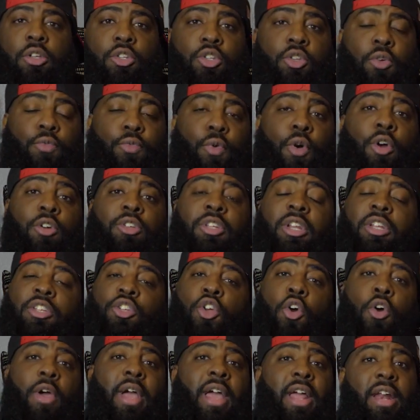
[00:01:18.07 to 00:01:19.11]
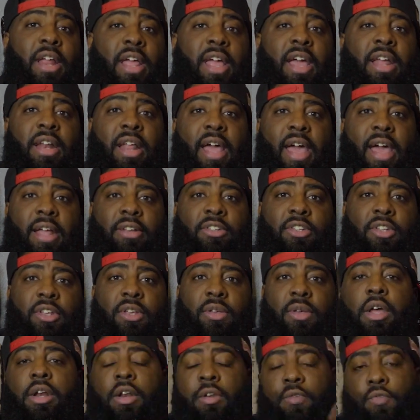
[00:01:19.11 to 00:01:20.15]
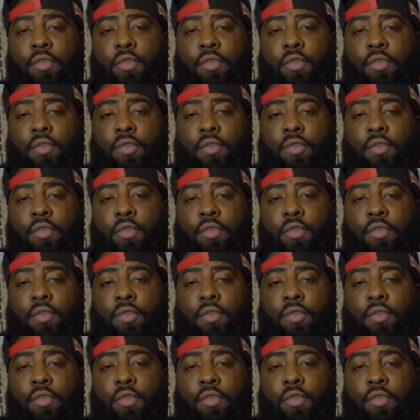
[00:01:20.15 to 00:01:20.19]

So first, let's go ahead and head to Etsy. The